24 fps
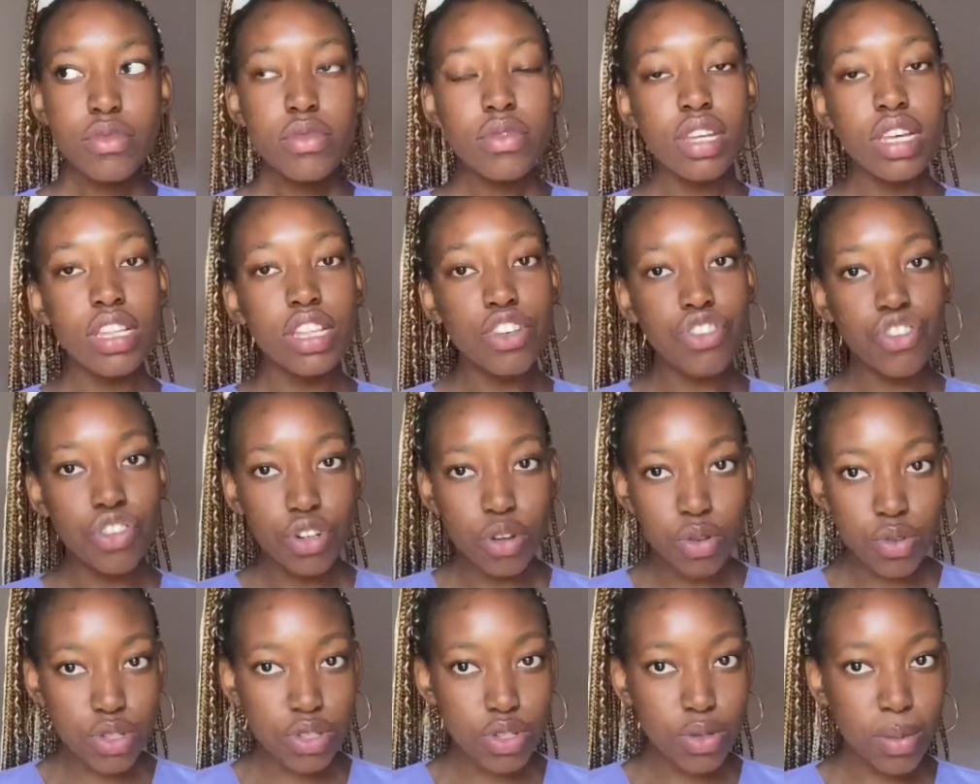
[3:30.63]
They should
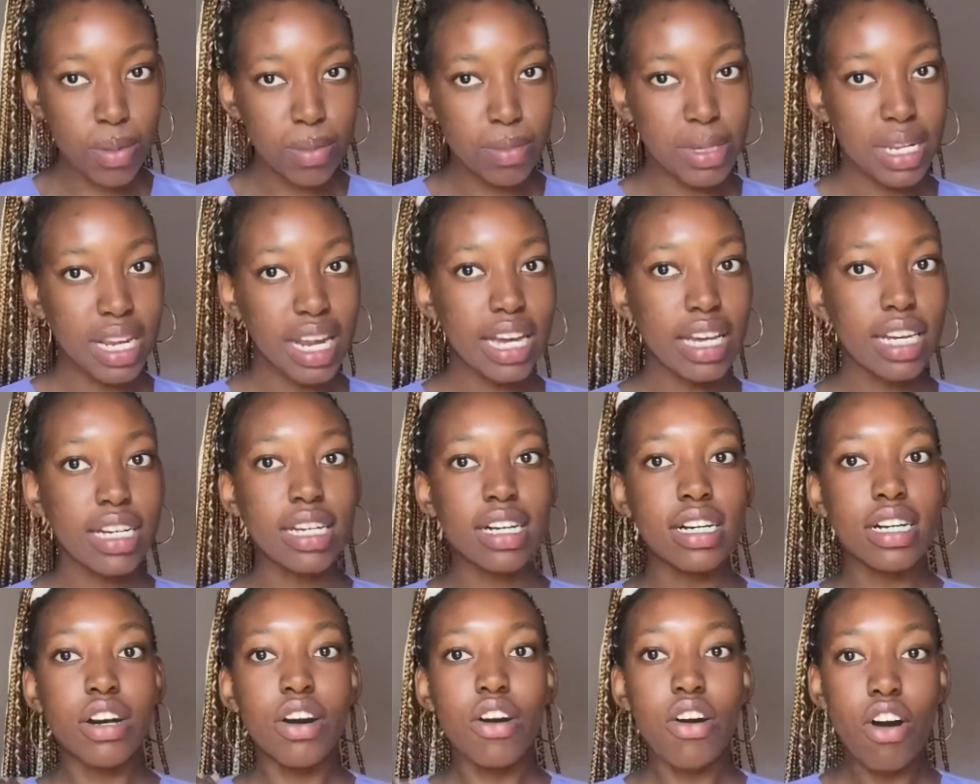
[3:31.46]
also be like
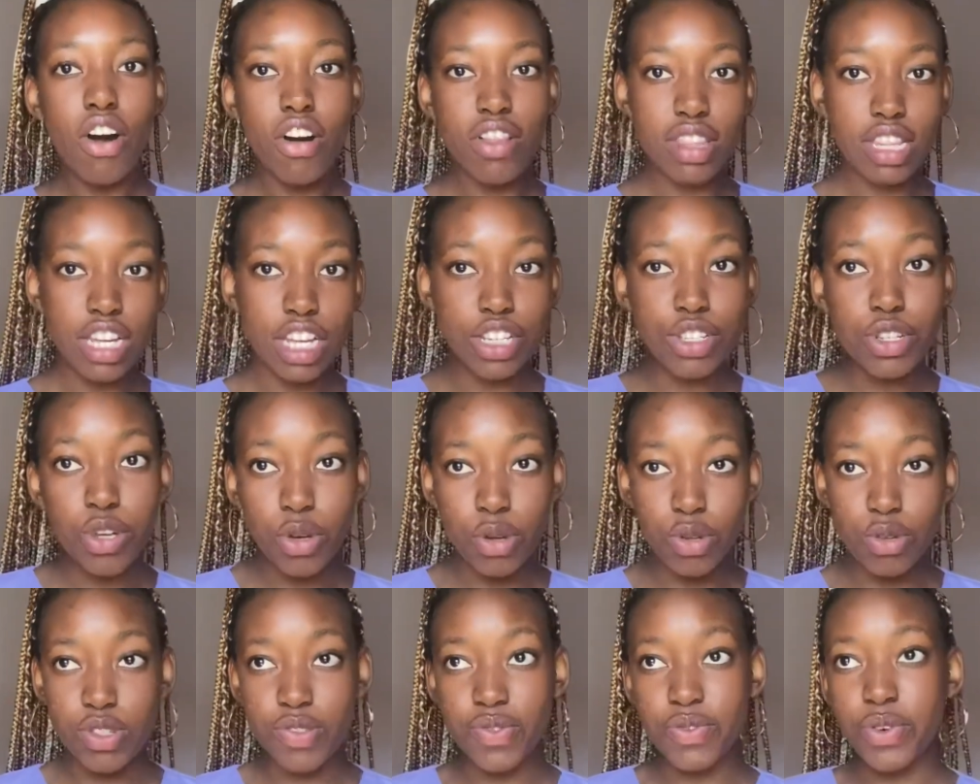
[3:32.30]
on their
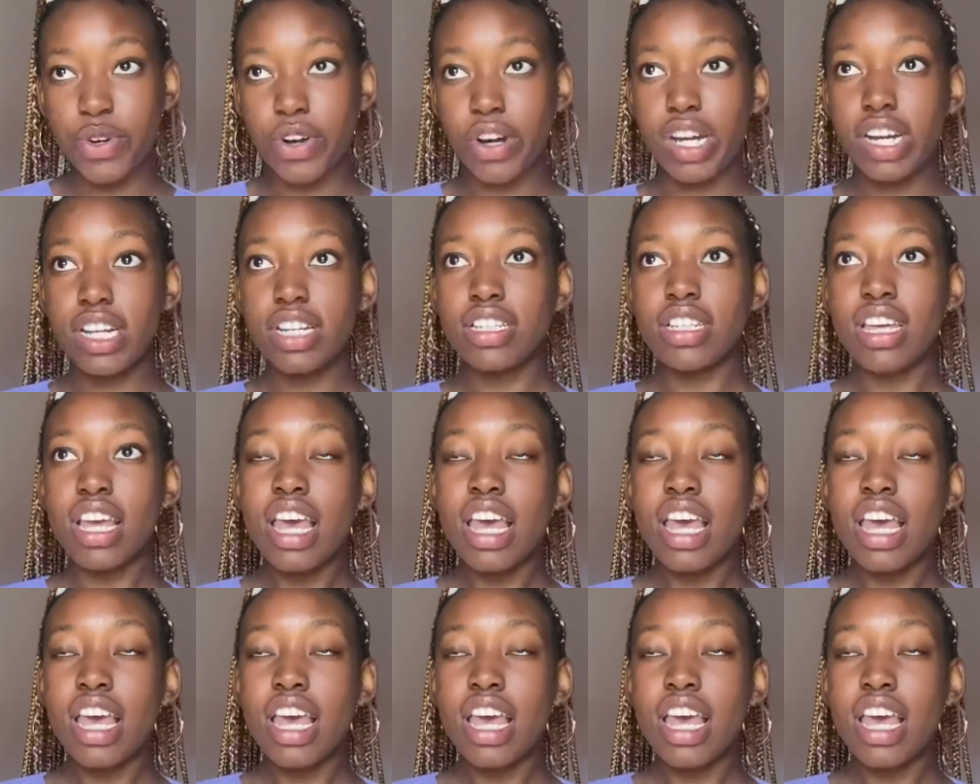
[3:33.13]
toes for it.